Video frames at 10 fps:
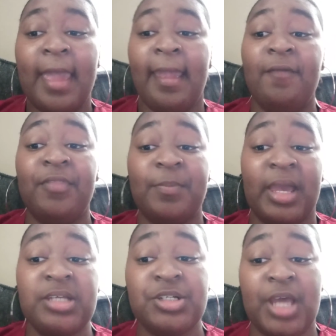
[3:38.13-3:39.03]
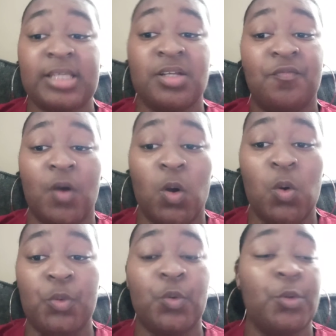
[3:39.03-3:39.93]
If the patient has a
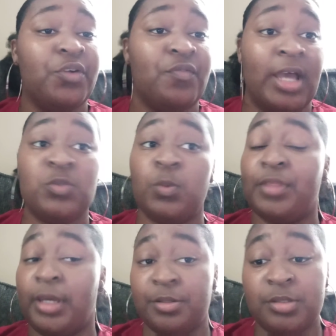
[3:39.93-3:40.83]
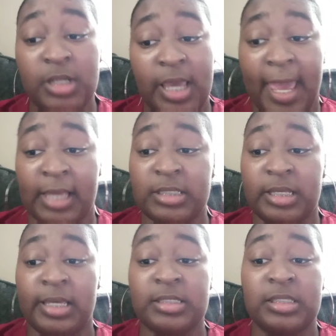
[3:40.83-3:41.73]
phone or device with internet
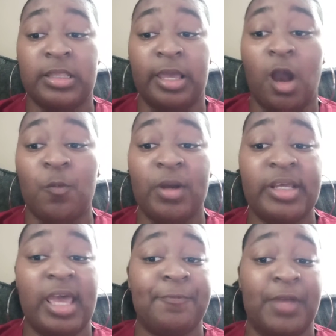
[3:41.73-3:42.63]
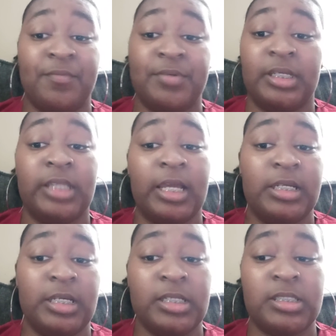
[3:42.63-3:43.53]
access, they already have everything they
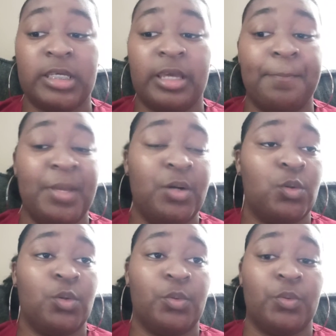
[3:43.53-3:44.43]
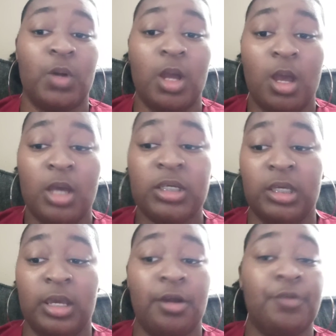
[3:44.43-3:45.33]
need to get medical
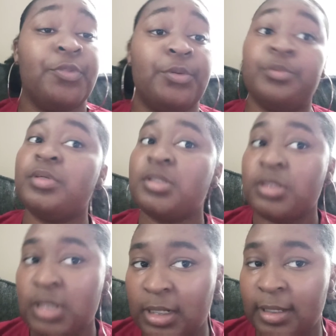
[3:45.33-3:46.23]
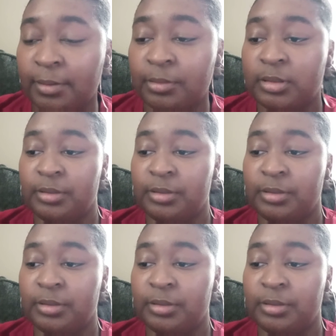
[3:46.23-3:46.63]
care through telehealth.